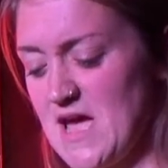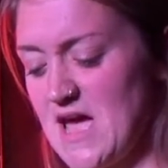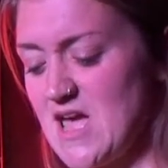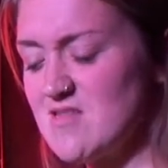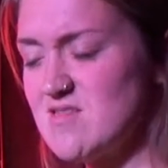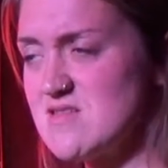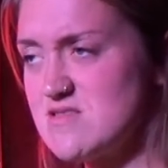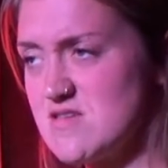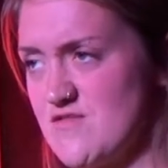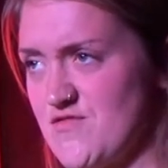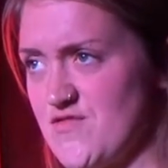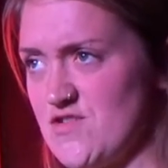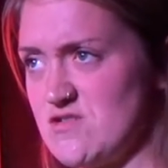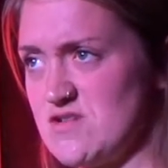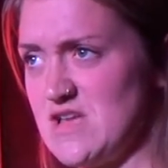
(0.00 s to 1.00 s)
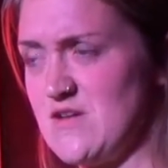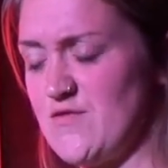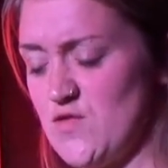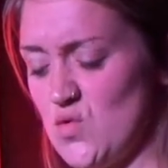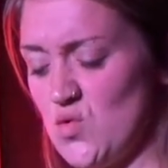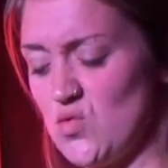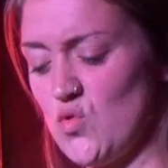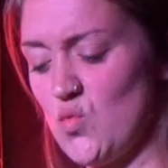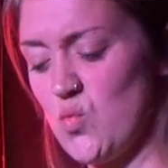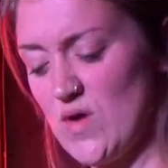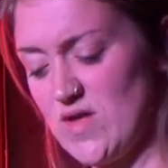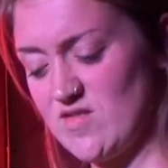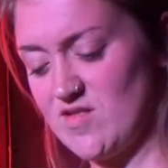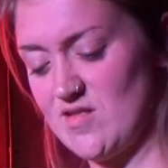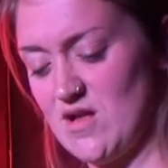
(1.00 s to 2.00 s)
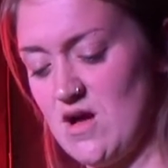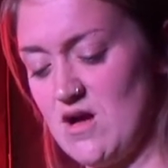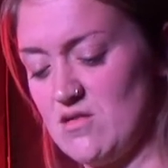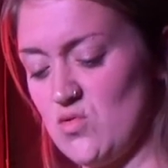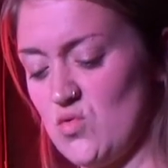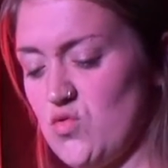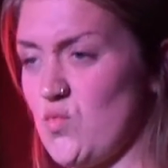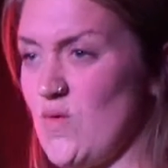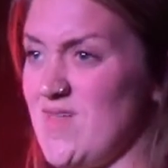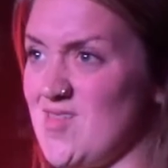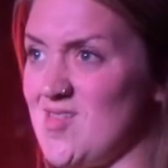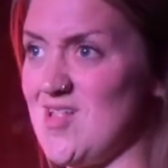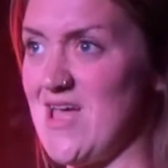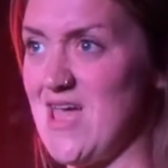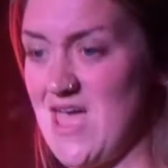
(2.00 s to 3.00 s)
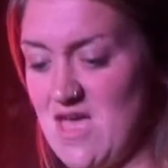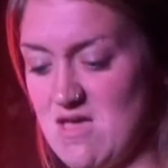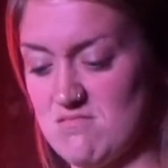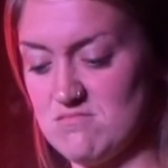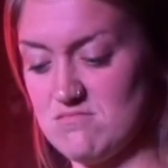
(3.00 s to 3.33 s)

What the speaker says: Is it different if you're the whistler or the whistly?